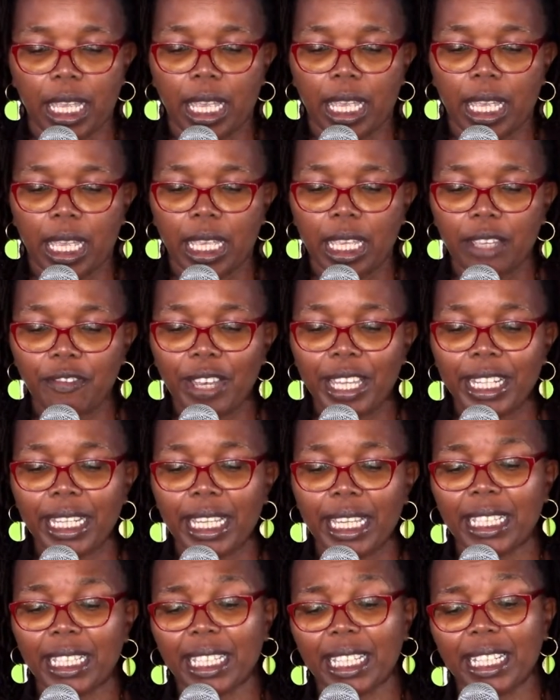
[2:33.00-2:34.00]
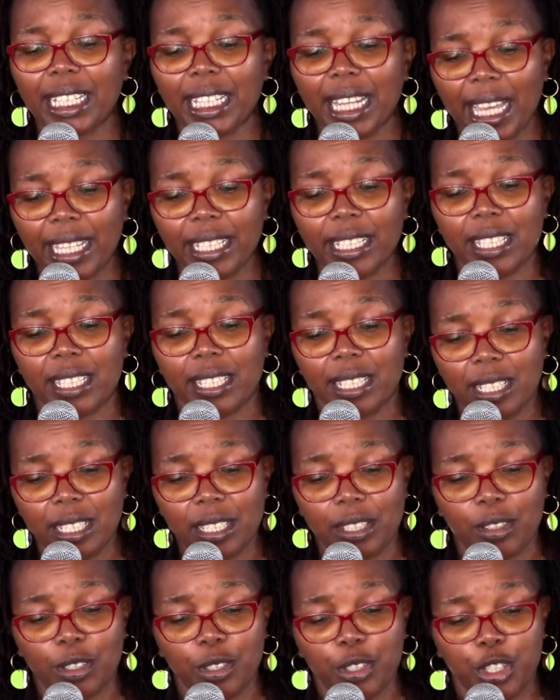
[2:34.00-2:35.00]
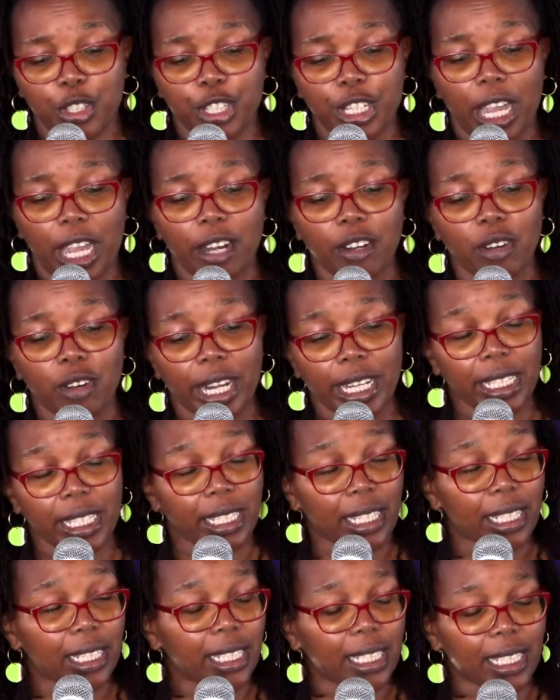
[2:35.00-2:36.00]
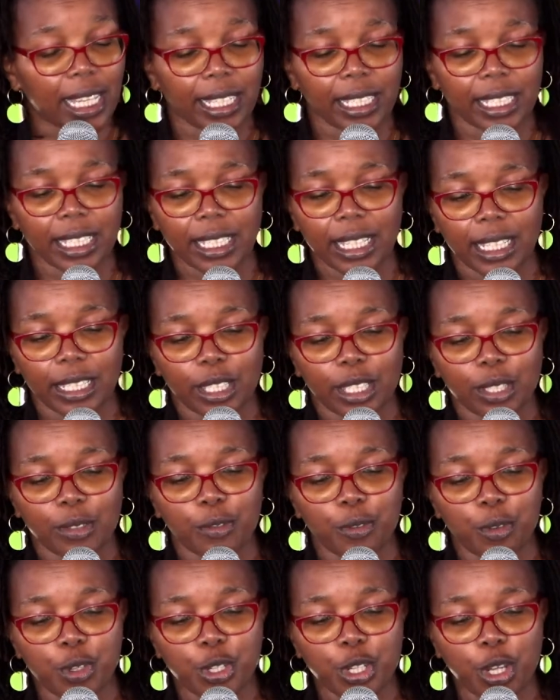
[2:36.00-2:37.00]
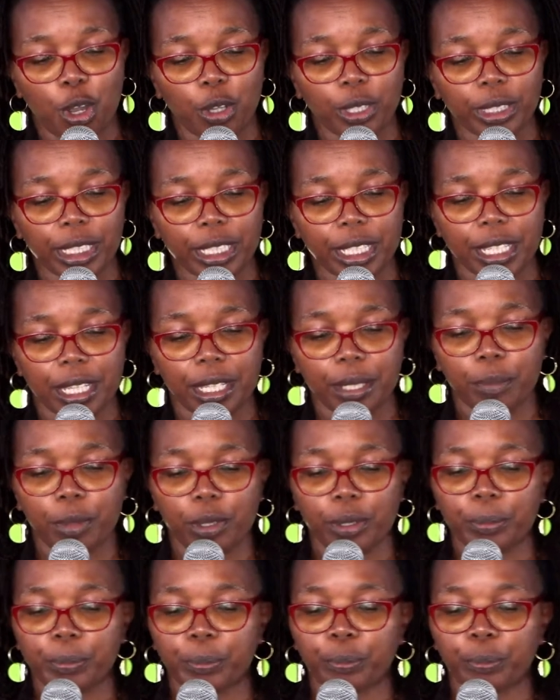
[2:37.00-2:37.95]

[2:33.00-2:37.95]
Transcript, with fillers: Even in the night season, she arises and sets food on the table